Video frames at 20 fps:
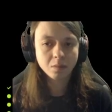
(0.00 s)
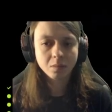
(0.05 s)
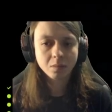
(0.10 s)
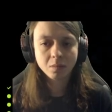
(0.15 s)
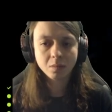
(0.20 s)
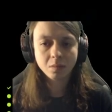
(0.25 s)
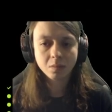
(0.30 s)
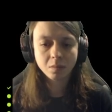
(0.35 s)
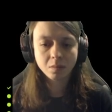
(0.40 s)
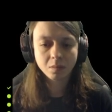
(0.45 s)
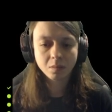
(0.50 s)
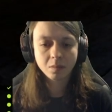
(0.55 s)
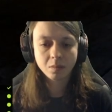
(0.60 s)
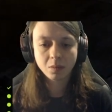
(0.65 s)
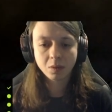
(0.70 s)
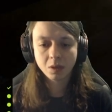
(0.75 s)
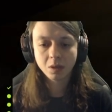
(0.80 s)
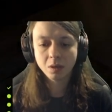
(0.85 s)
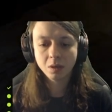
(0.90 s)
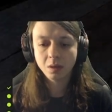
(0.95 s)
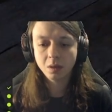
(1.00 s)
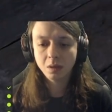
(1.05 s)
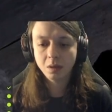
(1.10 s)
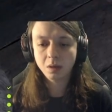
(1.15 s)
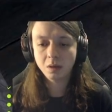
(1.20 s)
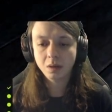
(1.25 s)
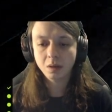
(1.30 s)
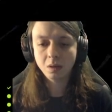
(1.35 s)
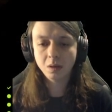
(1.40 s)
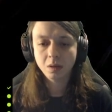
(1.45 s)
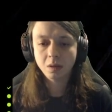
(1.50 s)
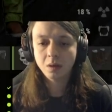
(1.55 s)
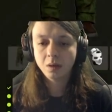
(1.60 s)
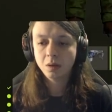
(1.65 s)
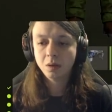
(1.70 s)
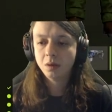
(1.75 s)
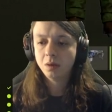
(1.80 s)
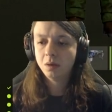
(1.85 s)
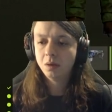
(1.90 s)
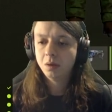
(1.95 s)

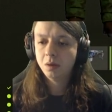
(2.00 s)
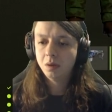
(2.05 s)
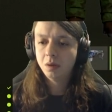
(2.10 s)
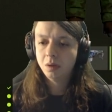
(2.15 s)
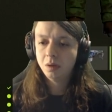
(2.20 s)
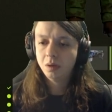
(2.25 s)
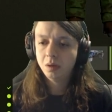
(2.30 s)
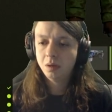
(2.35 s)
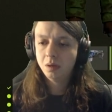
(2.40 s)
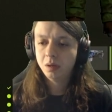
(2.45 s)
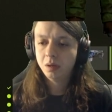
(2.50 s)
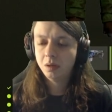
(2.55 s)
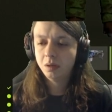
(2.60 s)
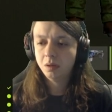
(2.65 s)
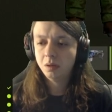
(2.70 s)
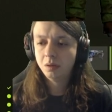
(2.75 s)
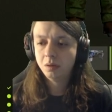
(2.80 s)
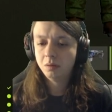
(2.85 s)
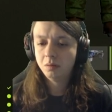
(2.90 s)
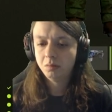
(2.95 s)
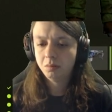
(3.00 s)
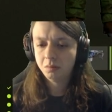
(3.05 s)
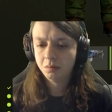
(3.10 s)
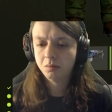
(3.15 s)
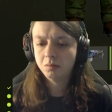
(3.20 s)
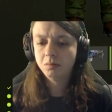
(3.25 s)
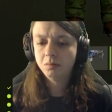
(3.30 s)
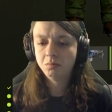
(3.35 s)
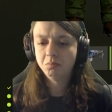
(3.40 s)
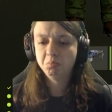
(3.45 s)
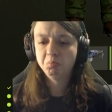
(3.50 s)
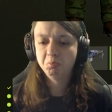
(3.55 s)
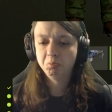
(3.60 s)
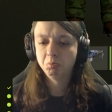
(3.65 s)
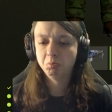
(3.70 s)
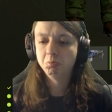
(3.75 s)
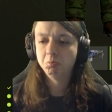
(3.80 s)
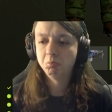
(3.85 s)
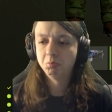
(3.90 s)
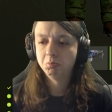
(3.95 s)

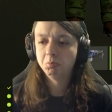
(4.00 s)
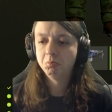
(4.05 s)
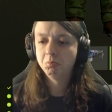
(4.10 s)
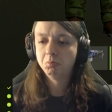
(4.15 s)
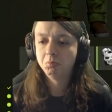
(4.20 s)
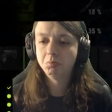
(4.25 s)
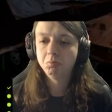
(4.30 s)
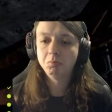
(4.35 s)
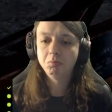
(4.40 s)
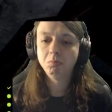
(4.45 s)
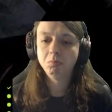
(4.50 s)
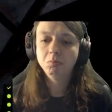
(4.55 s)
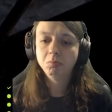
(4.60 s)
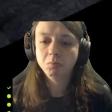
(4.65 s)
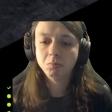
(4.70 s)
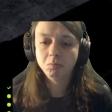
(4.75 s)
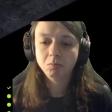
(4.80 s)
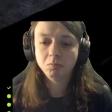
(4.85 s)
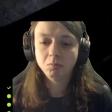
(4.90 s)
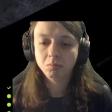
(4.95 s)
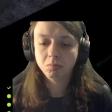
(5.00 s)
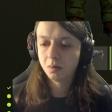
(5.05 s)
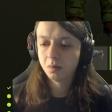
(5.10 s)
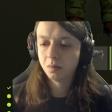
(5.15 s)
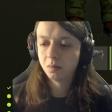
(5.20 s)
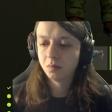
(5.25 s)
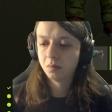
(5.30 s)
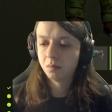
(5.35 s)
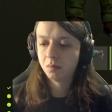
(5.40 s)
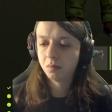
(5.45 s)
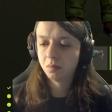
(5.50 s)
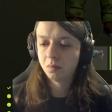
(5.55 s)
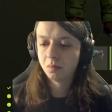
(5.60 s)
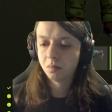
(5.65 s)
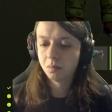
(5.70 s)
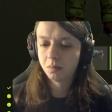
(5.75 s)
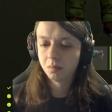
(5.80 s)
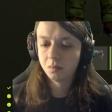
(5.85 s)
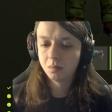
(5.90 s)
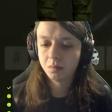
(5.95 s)

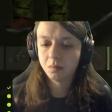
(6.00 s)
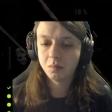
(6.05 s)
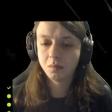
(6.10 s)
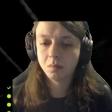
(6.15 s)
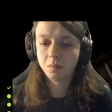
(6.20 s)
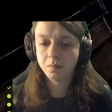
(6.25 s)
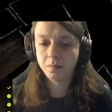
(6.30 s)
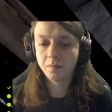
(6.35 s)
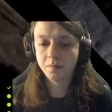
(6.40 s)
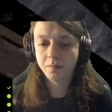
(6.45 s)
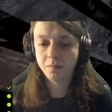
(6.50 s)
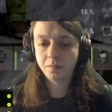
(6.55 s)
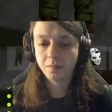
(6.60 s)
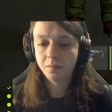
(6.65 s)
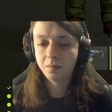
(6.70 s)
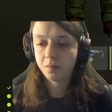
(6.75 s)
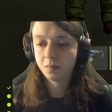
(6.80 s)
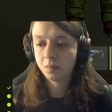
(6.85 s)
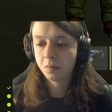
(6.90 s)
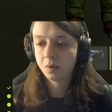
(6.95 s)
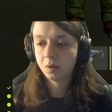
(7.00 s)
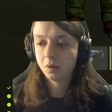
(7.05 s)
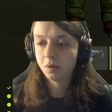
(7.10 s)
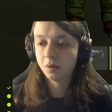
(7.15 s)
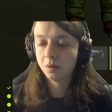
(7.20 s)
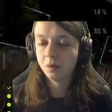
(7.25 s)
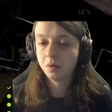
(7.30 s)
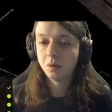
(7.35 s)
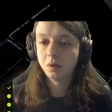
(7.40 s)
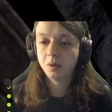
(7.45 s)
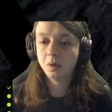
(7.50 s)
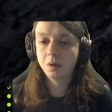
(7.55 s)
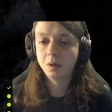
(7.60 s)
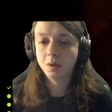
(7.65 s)
(no one is talking)